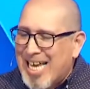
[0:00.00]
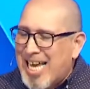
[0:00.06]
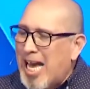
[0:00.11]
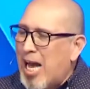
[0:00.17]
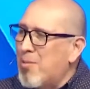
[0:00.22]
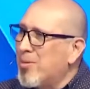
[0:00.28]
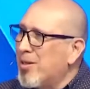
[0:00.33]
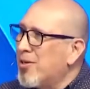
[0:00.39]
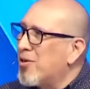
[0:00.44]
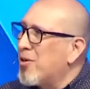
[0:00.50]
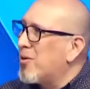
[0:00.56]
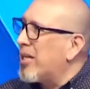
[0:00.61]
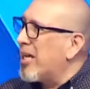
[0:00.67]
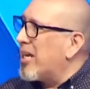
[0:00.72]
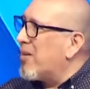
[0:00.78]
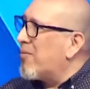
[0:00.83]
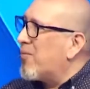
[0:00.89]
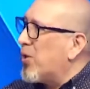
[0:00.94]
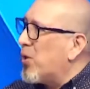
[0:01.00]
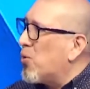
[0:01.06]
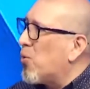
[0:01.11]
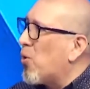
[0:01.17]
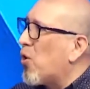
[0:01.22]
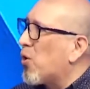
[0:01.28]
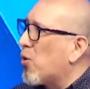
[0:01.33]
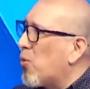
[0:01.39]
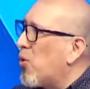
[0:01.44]
How many know that if you
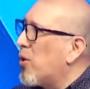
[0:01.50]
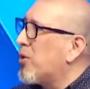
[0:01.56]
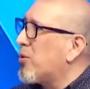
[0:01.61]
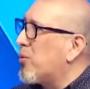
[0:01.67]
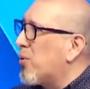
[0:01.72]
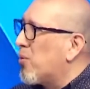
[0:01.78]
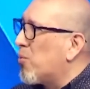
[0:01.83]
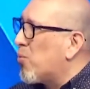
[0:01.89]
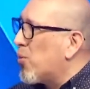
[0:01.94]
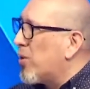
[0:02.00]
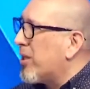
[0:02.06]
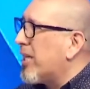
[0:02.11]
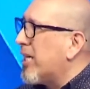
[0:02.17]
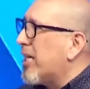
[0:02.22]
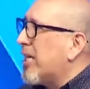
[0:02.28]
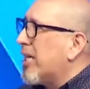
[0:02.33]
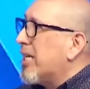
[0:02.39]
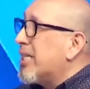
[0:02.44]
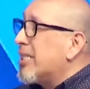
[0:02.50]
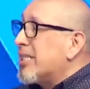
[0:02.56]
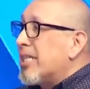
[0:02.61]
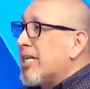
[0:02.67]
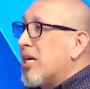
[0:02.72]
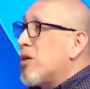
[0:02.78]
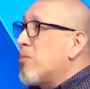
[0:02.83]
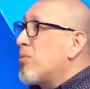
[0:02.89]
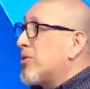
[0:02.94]
are going through a really
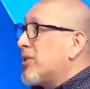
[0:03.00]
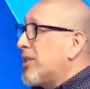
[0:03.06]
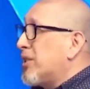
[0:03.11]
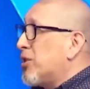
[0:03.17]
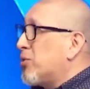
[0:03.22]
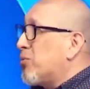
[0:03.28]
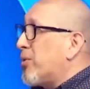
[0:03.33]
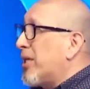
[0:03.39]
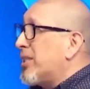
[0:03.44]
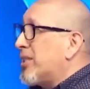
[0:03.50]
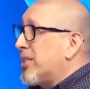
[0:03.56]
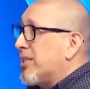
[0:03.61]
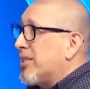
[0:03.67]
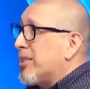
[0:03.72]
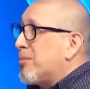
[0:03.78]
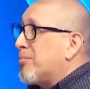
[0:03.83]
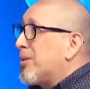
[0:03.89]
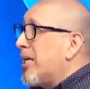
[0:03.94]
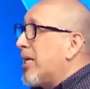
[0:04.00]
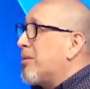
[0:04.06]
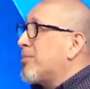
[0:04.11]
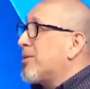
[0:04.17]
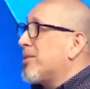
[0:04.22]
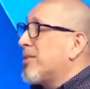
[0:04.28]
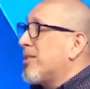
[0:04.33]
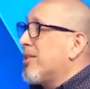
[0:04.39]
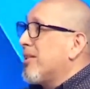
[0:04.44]
terrible situation, sometimes